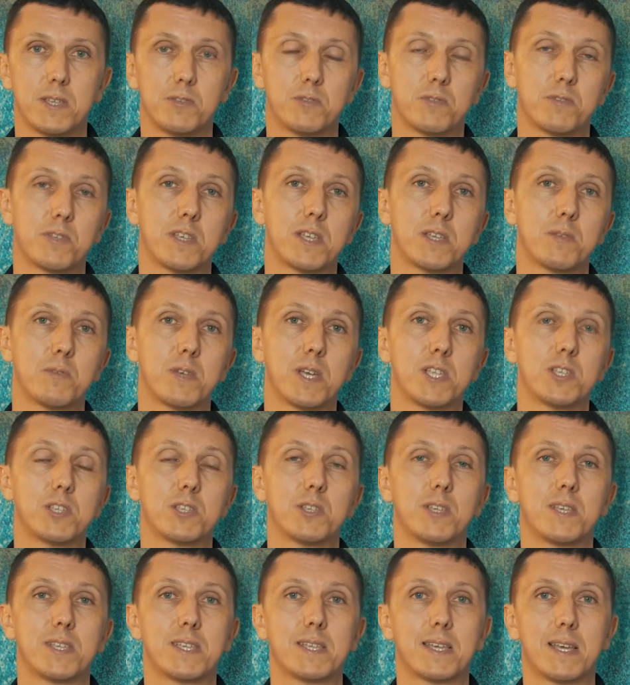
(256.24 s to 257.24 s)
to think
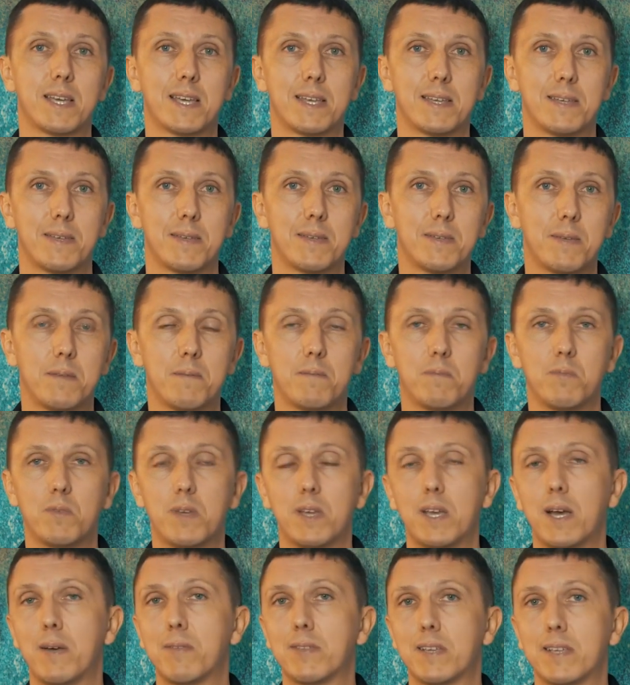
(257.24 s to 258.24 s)
rationally and
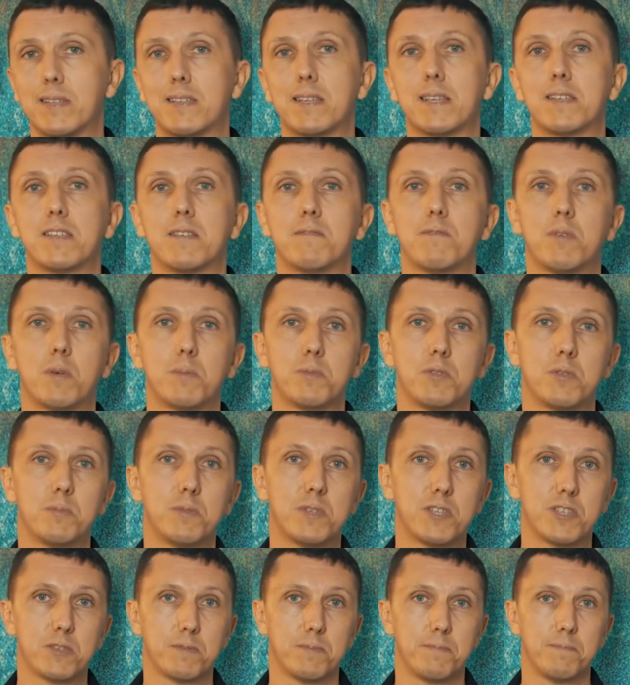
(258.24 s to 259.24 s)
without excessive
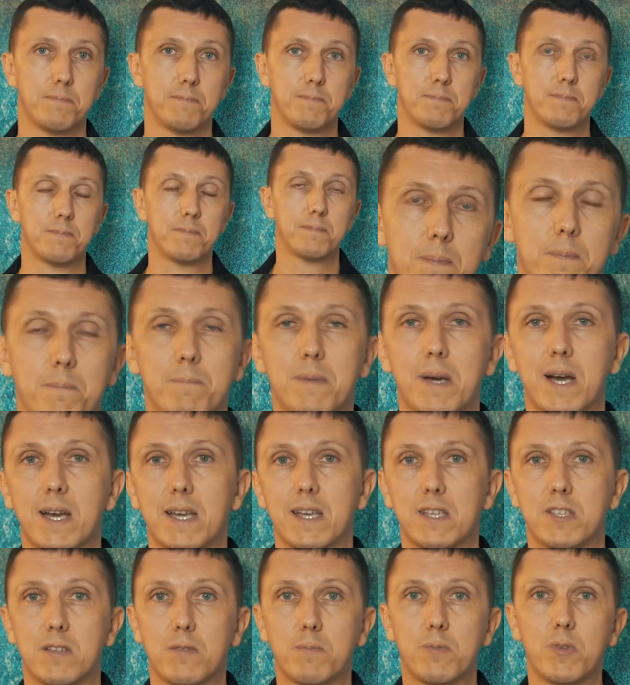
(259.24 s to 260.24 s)
optimism.
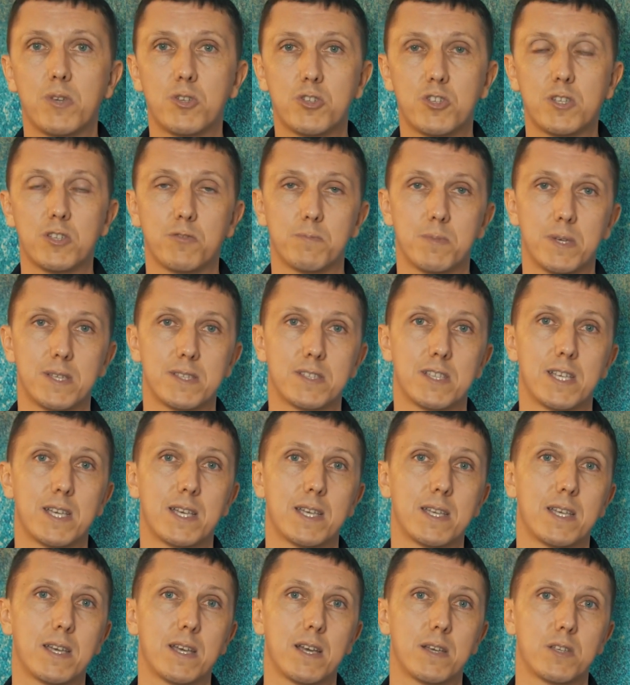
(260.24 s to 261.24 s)
Planning to purchase by
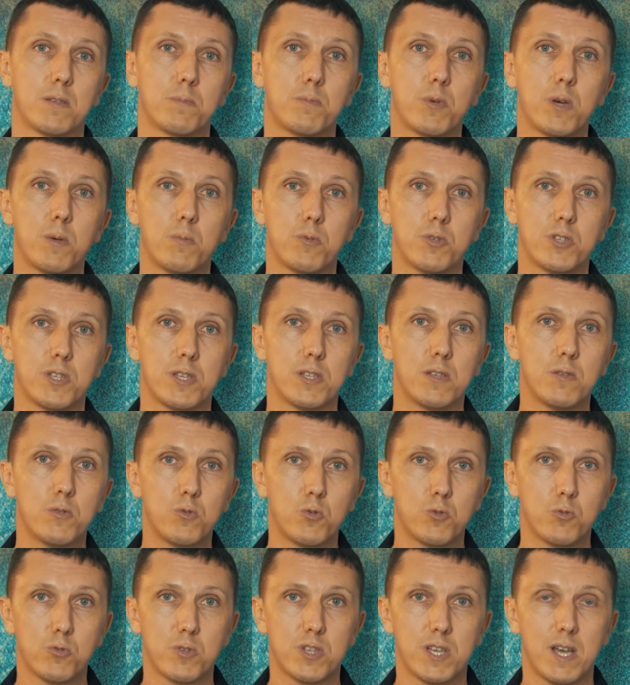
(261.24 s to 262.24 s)
selling another property
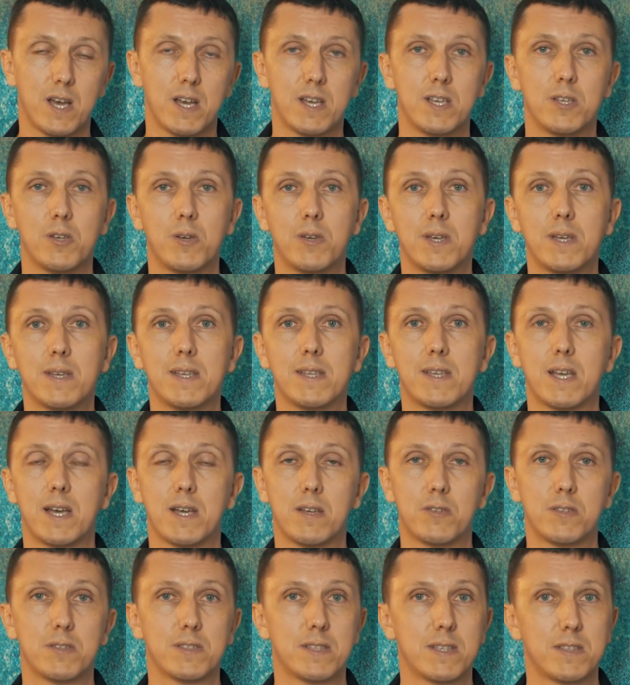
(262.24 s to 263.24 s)
or relying on an
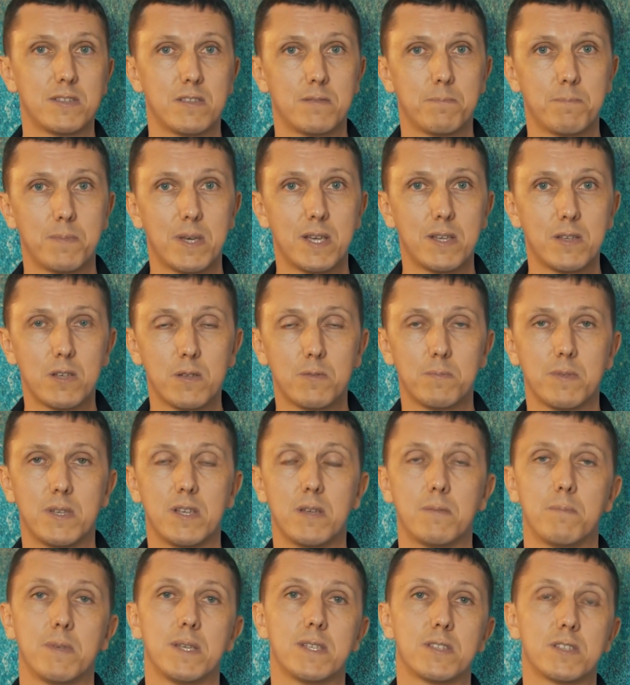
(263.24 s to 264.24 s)
inheritance may not be the
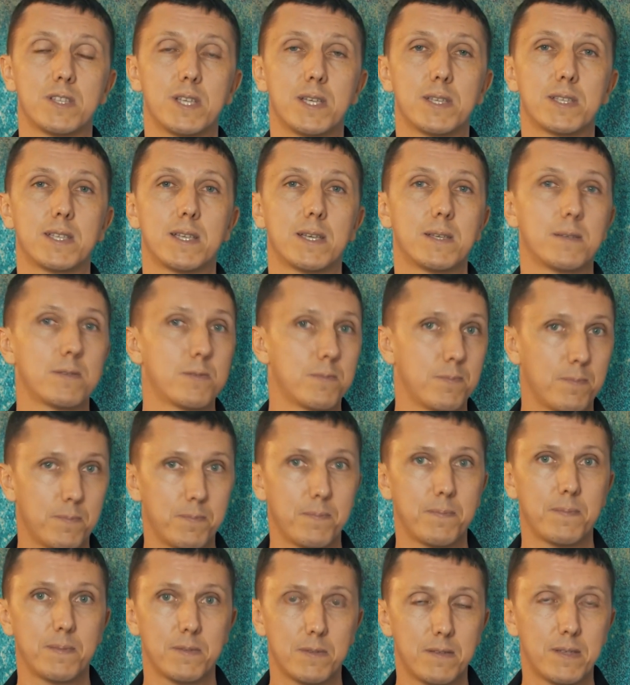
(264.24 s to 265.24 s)
best idea.
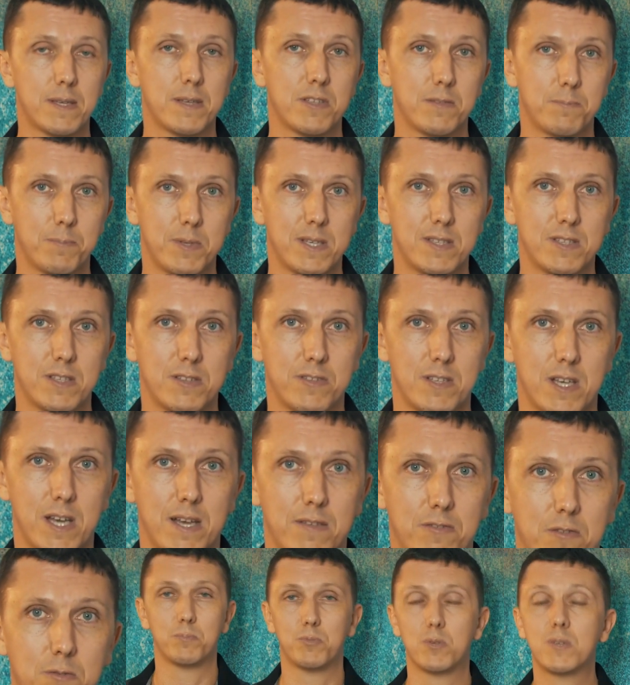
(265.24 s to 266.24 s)
It's better to
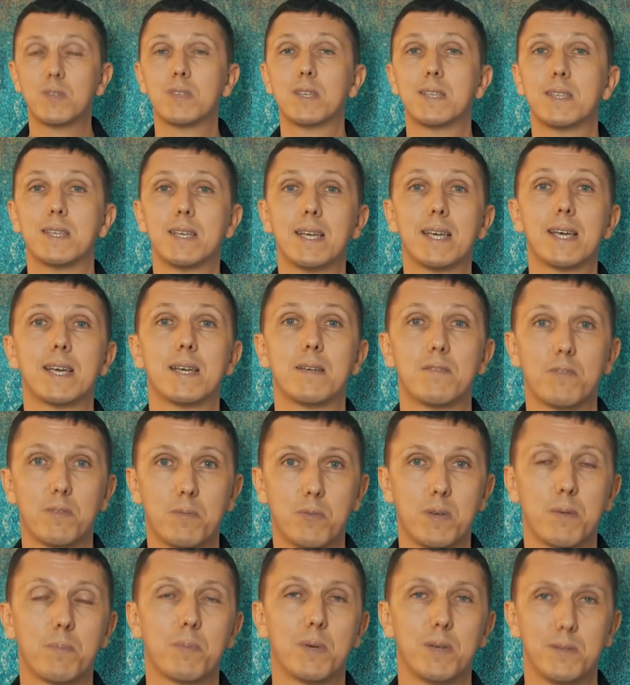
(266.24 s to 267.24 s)
have a bird in the hand,
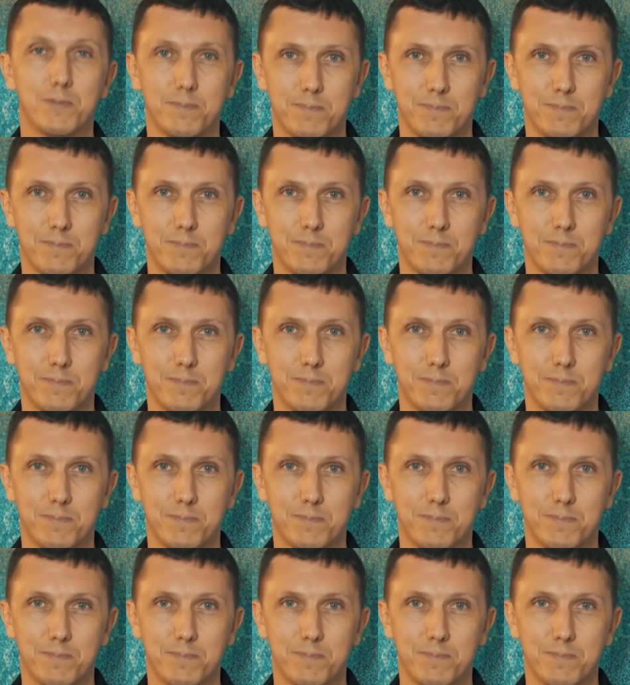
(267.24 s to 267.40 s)
remember.